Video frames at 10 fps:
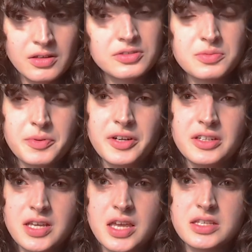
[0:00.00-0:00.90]
It was pretty
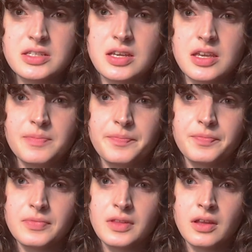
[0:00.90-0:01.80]
tasty.
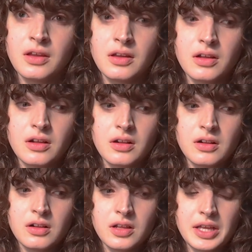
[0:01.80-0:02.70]

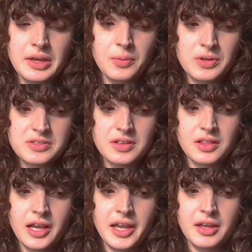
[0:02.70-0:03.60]
It wasn't
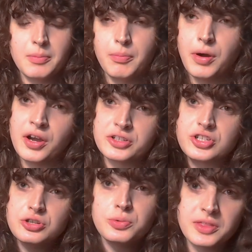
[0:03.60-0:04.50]
like
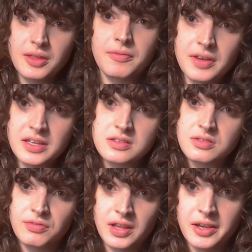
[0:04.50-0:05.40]
punch you in the
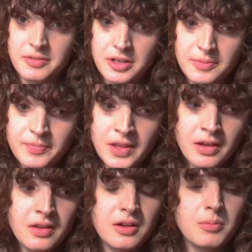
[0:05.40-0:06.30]
face flavor,
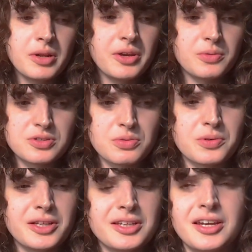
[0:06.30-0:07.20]
but it was a
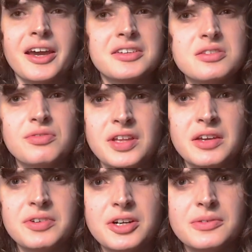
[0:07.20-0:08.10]
really nice
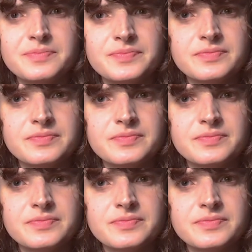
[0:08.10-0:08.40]
flavor.